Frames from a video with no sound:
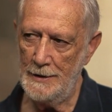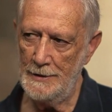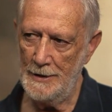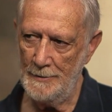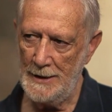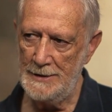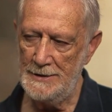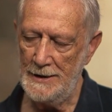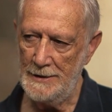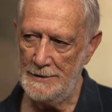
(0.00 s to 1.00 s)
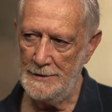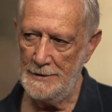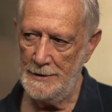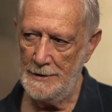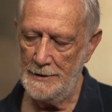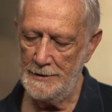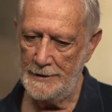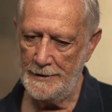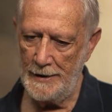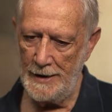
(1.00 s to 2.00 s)
in the mud, and
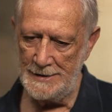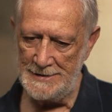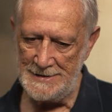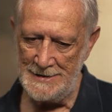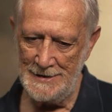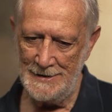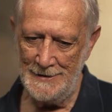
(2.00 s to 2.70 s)
the cracks